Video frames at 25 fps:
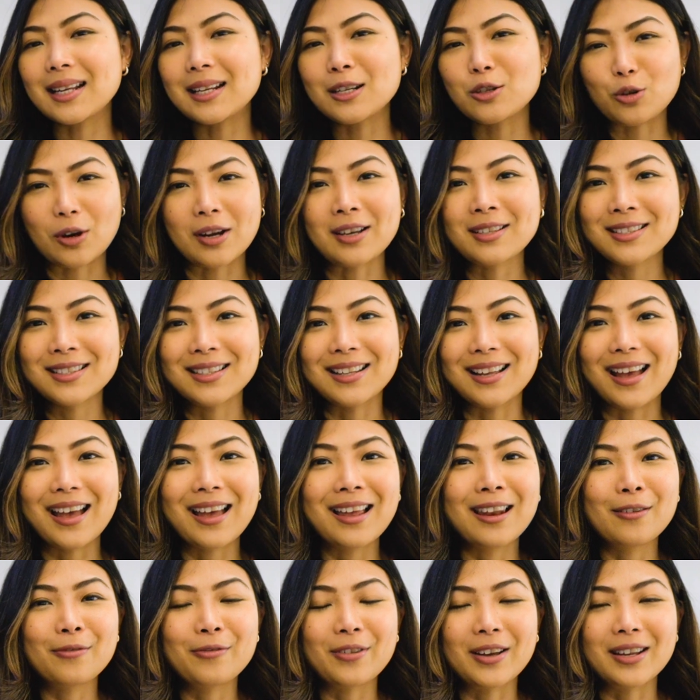address the
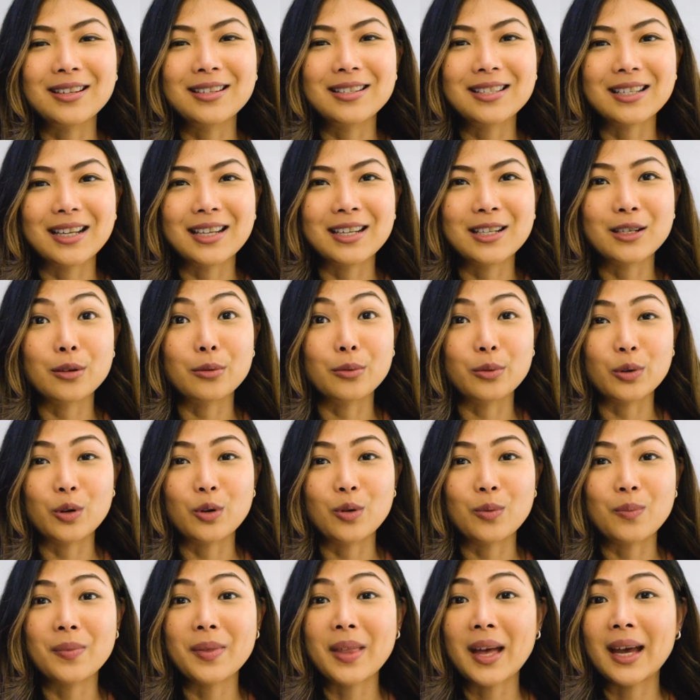elephant in the
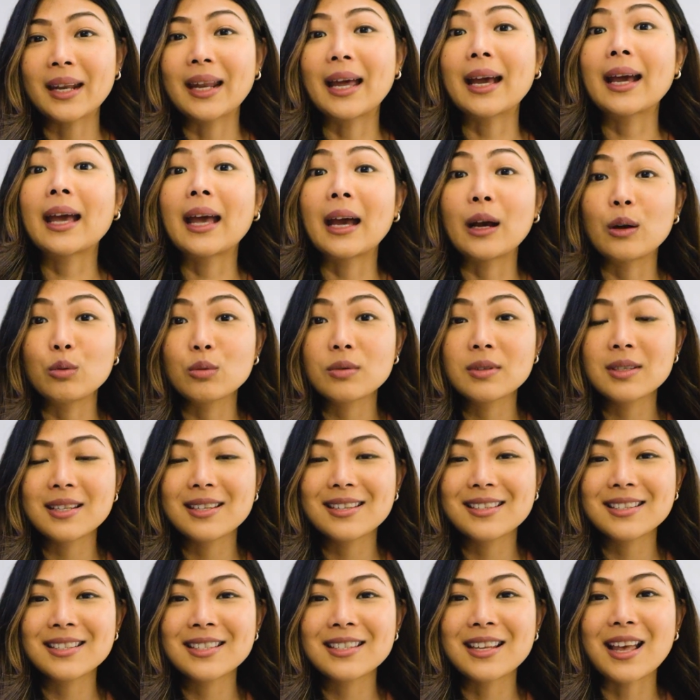room that
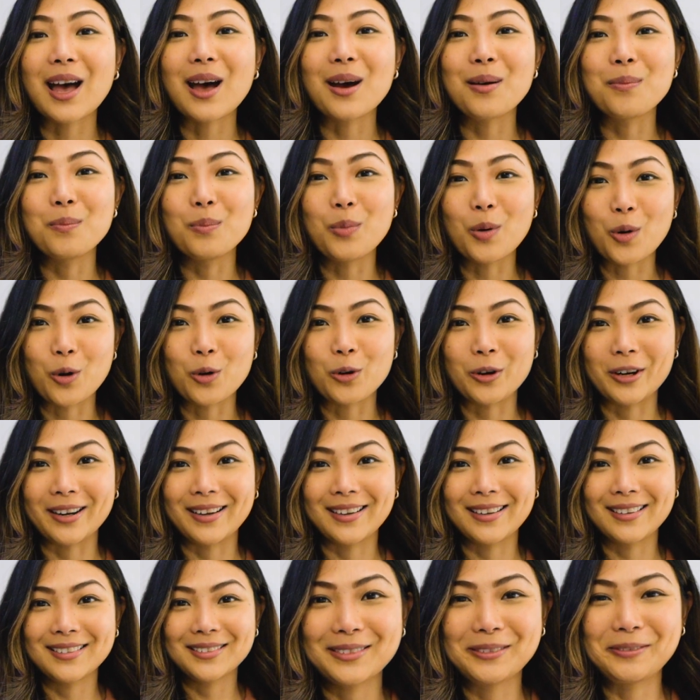accountants are
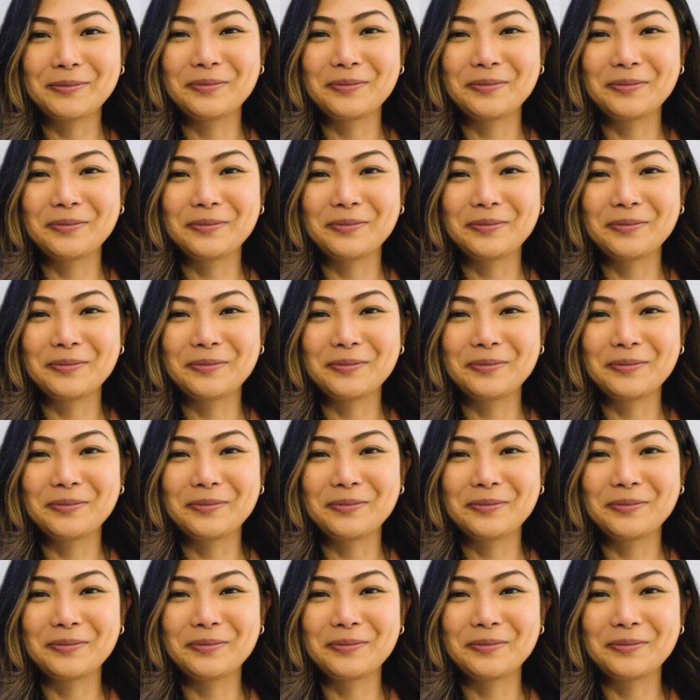boring.